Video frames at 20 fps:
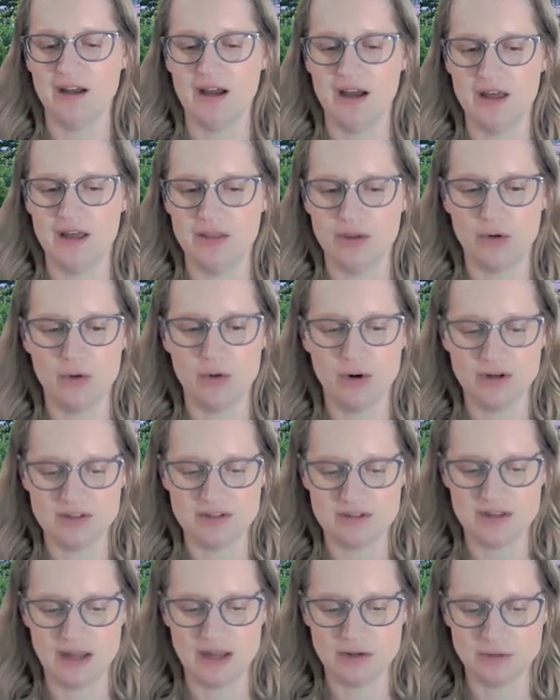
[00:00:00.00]
the
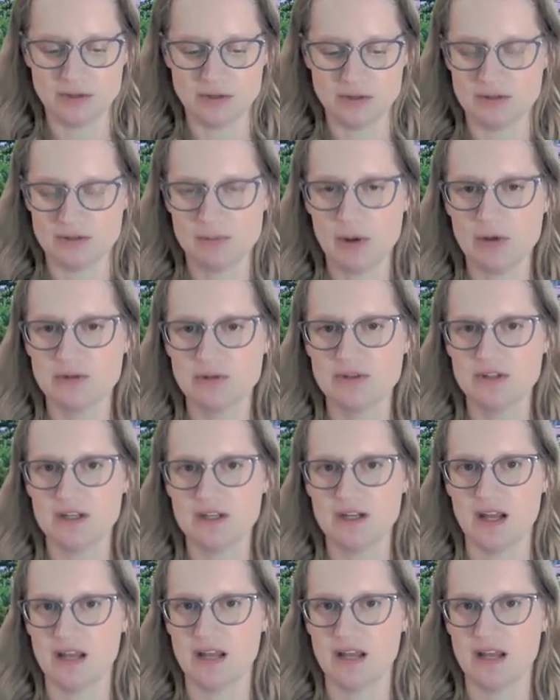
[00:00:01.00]
course schedule is posted